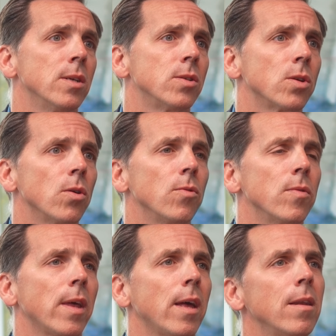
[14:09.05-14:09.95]
So
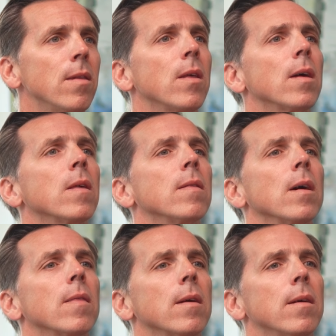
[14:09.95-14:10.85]
then
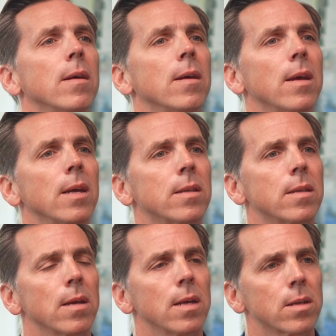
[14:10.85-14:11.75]

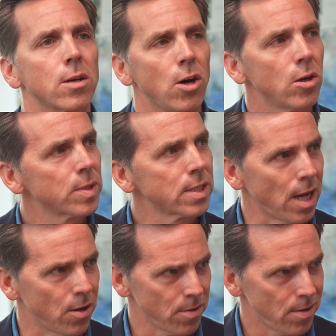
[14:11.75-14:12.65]
it calms down